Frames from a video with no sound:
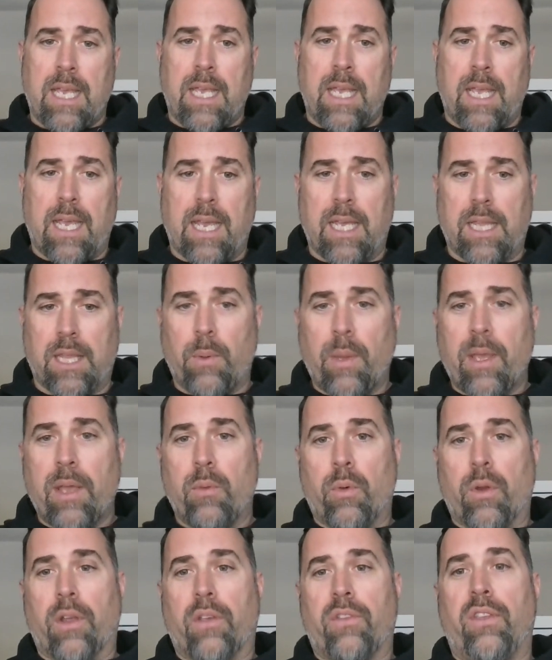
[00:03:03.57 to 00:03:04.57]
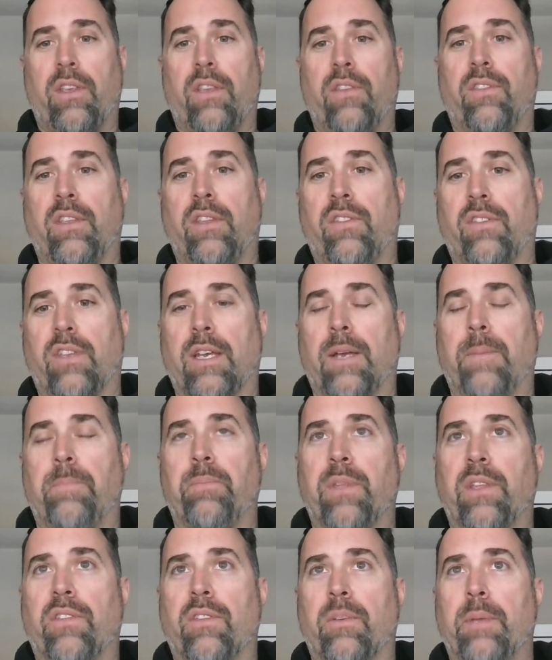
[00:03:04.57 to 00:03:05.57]
And the way it works is it's
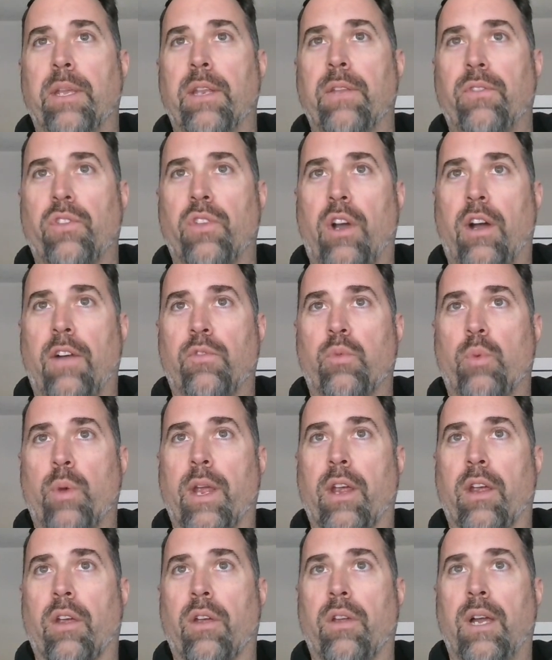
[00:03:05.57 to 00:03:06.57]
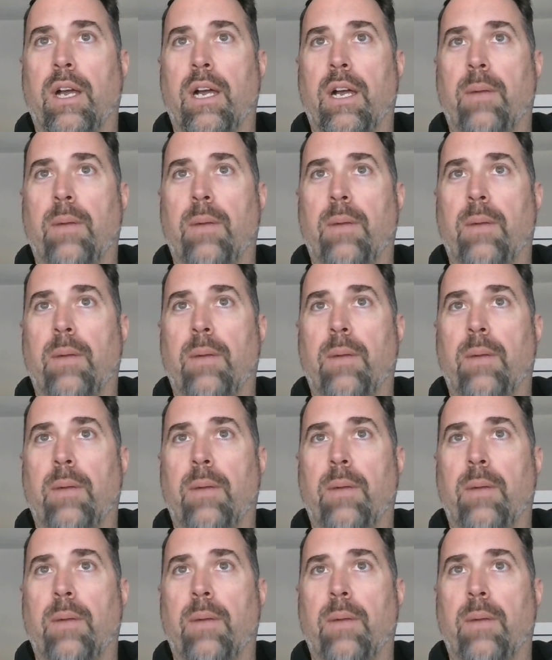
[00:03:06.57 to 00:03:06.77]
a bit of software.